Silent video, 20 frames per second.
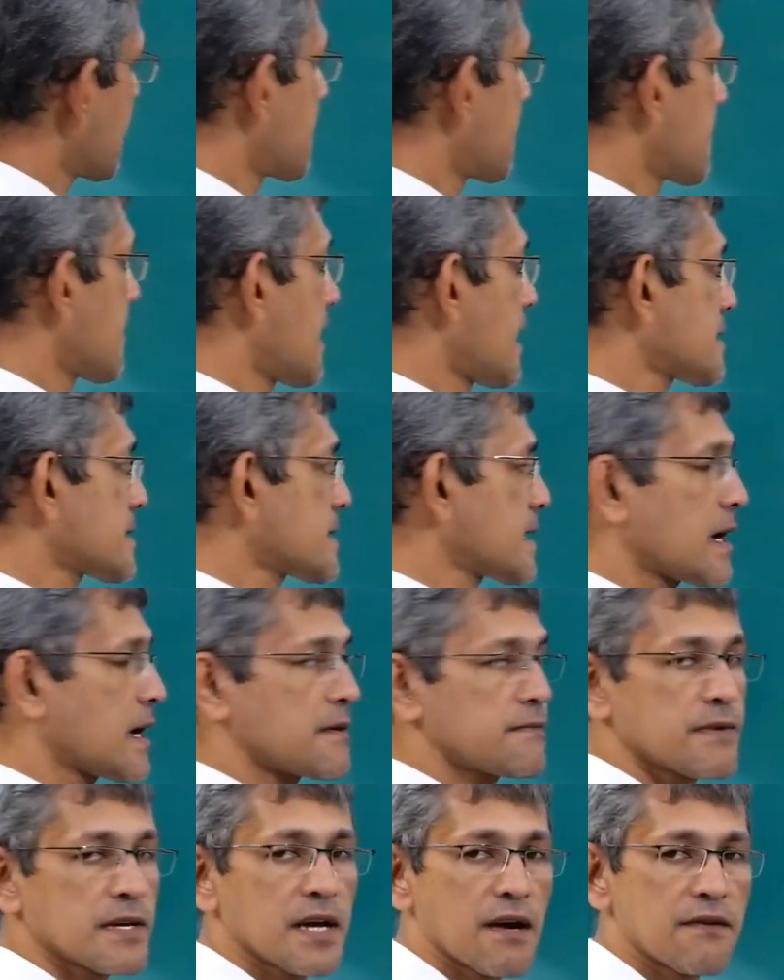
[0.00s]
Last
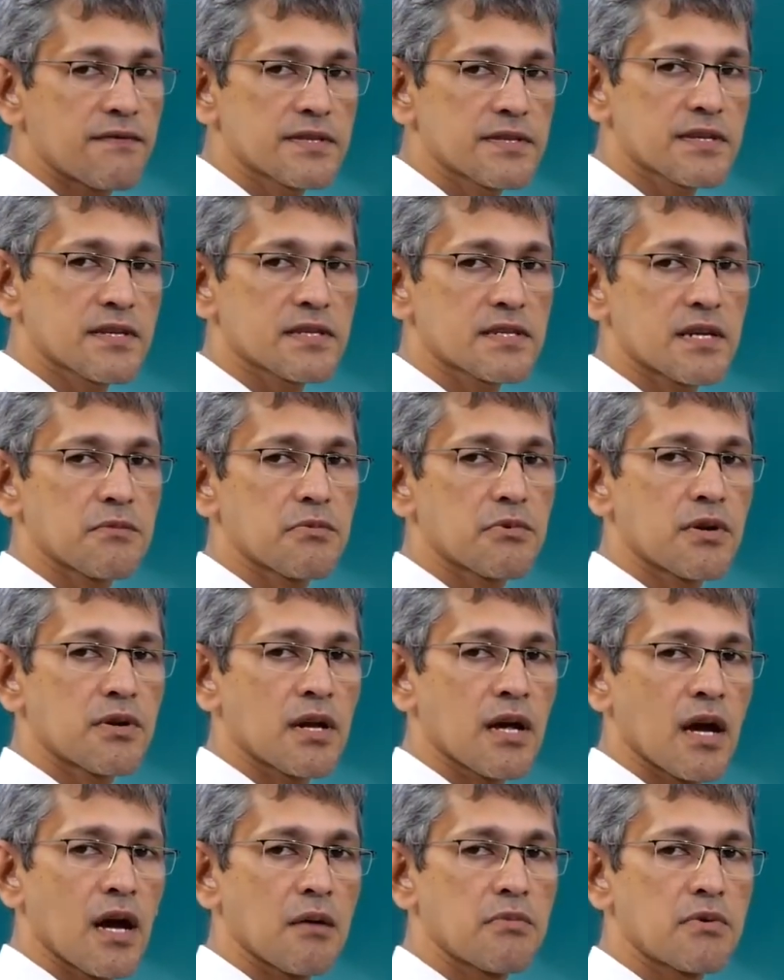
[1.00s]
time we have discussed
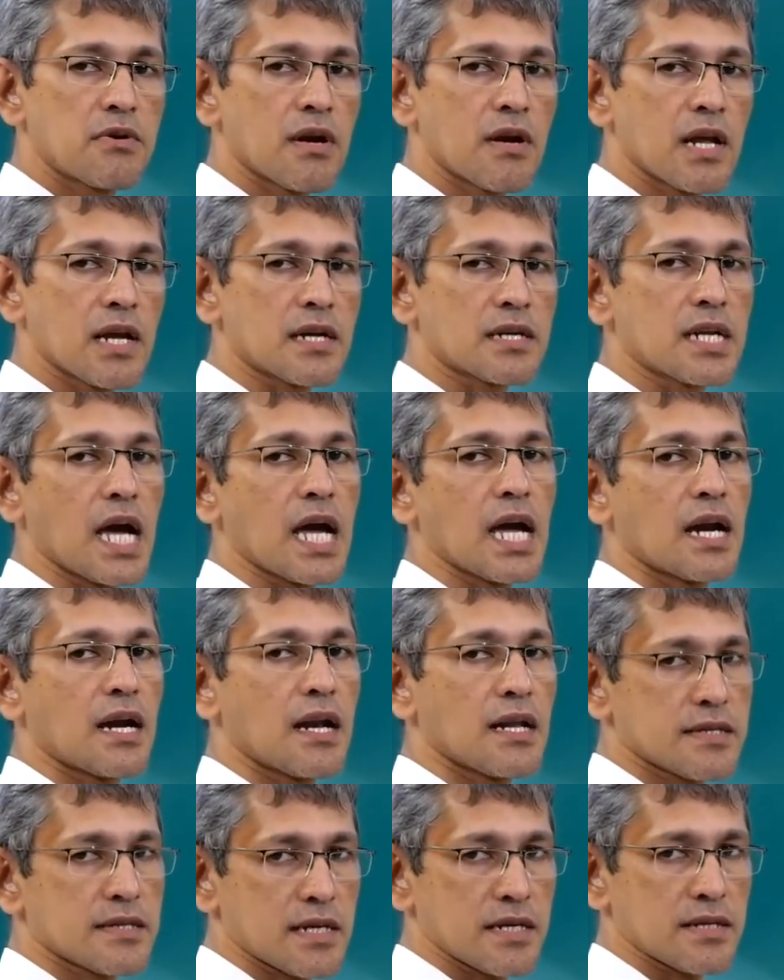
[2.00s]
about like
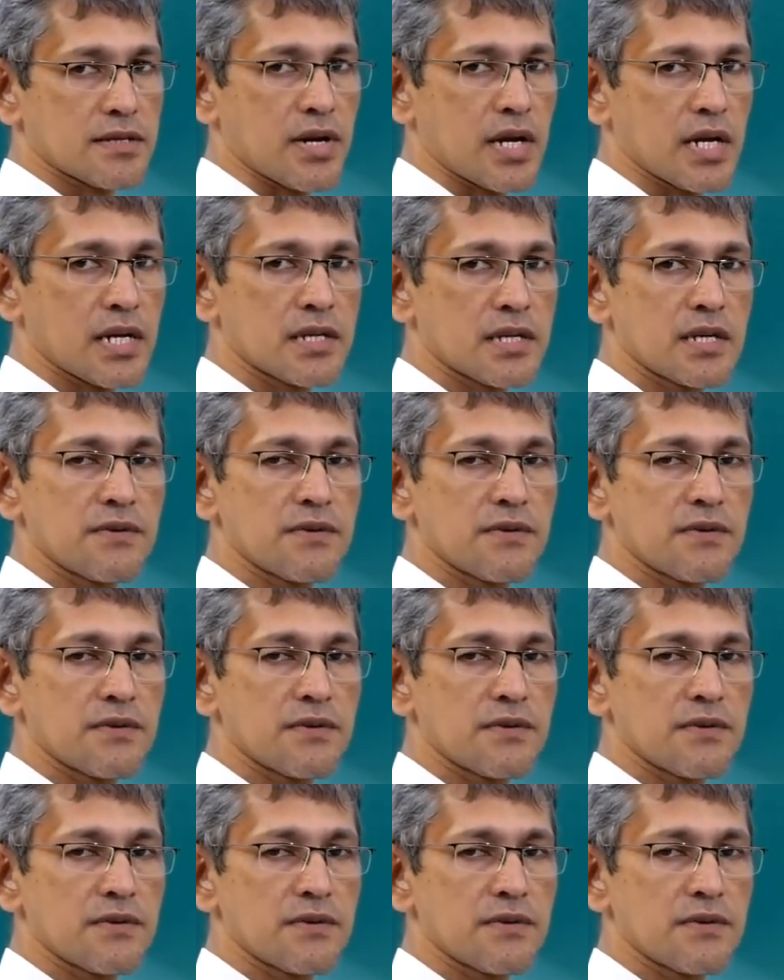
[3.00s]
diagonal case, right?